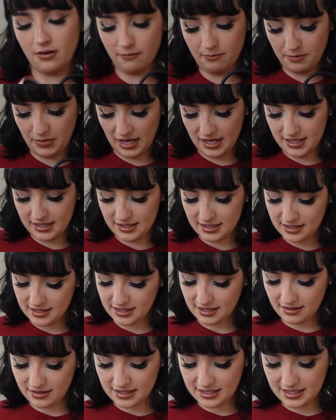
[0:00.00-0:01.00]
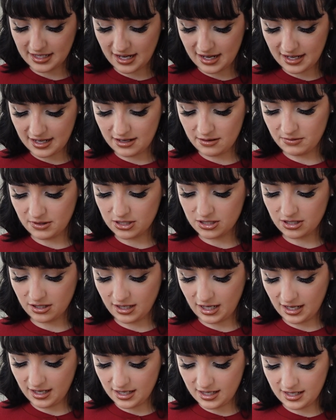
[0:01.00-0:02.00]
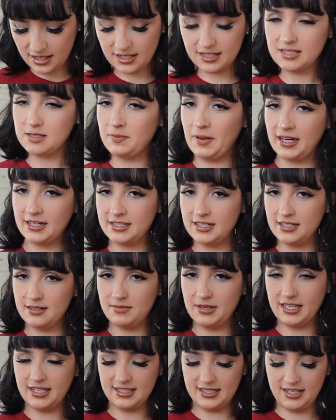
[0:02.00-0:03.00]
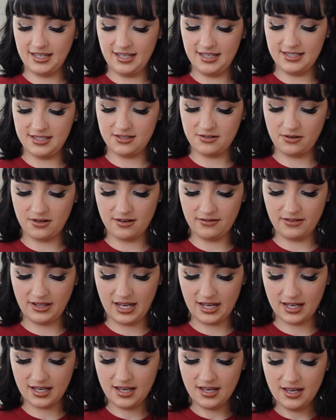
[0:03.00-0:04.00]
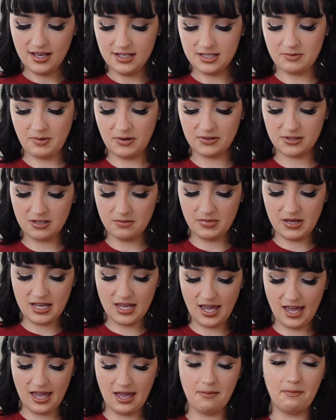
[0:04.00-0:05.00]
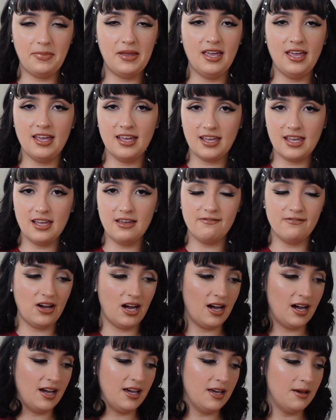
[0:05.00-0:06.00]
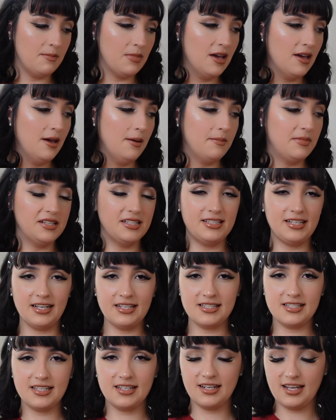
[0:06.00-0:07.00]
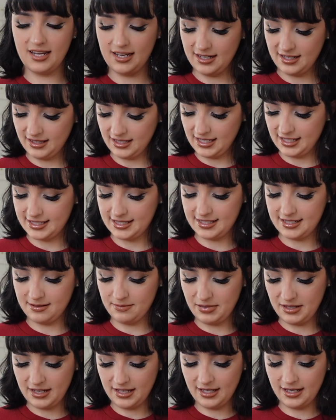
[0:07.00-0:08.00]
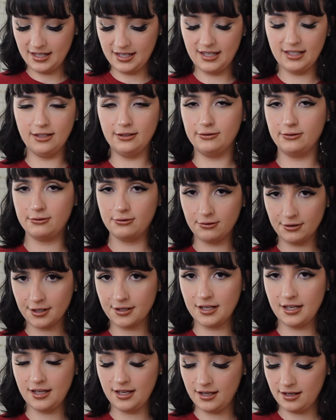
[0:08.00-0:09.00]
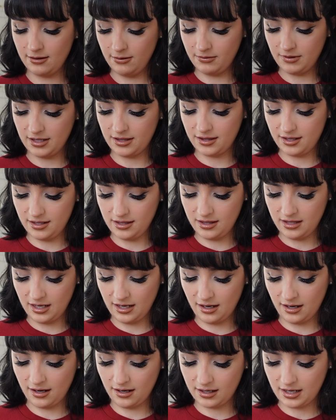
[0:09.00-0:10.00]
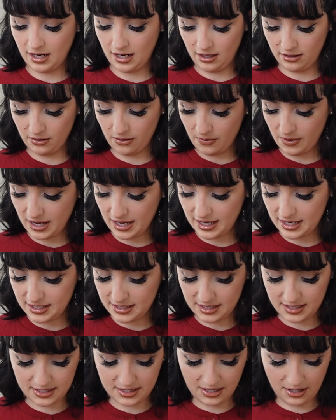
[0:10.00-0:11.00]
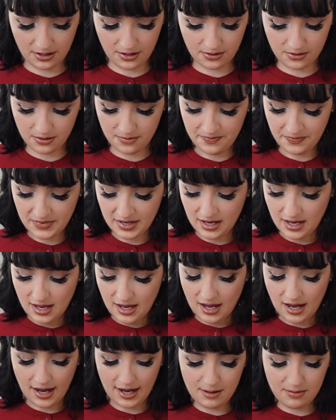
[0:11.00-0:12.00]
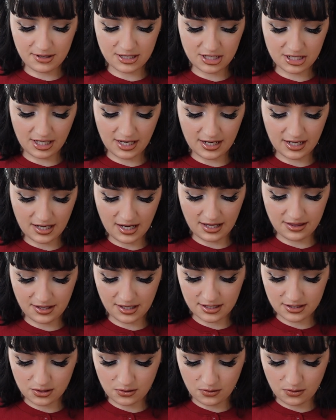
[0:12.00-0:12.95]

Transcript: of buttons on the side, which are kind of unexpected because it is sort of like supposed to be a pinky vibe, but Dyson kind of likes to be a little quirky with their colorways, so I appreciate it. I think it's